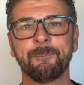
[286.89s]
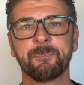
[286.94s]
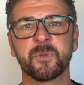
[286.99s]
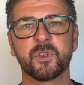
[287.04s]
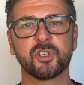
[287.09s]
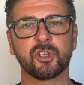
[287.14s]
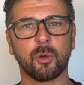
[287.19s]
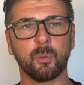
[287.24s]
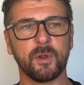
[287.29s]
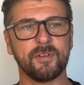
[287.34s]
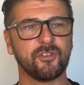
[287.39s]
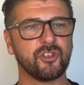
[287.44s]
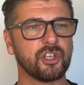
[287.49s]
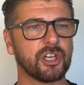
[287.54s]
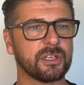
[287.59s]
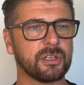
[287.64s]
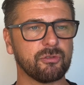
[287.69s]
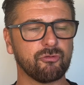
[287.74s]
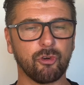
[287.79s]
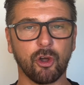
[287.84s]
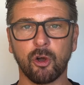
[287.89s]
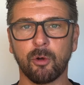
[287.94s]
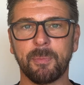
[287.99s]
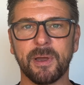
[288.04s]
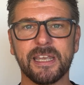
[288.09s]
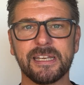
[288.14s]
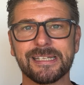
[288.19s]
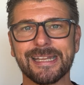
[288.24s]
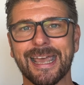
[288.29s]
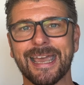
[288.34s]
So we've done
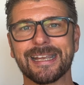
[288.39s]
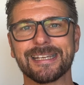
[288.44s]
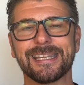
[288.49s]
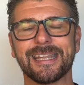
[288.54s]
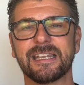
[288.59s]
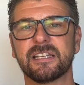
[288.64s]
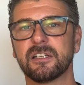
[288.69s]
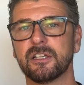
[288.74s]
role-based access.